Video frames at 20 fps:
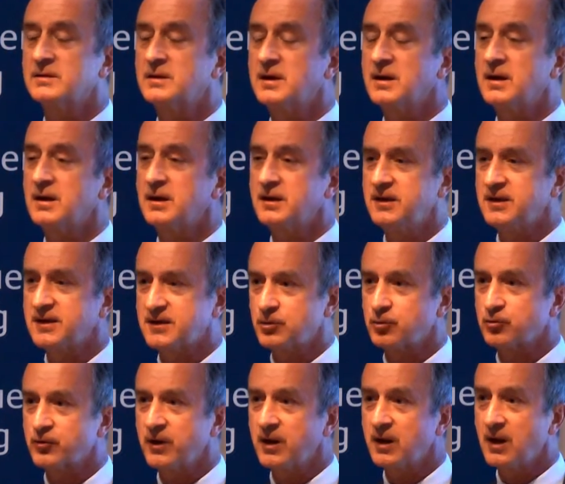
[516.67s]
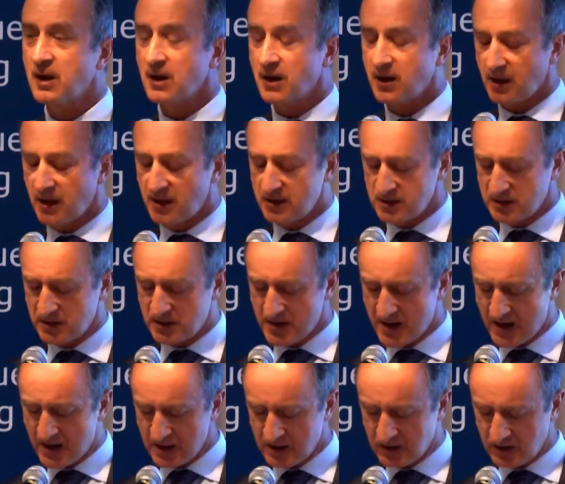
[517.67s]
the history in the
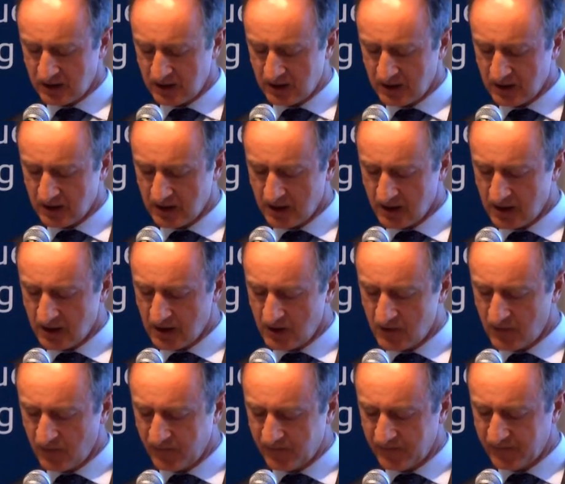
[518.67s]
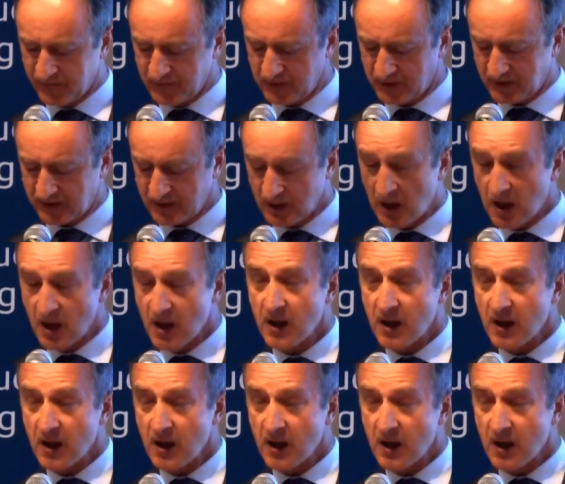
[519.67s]
1950s.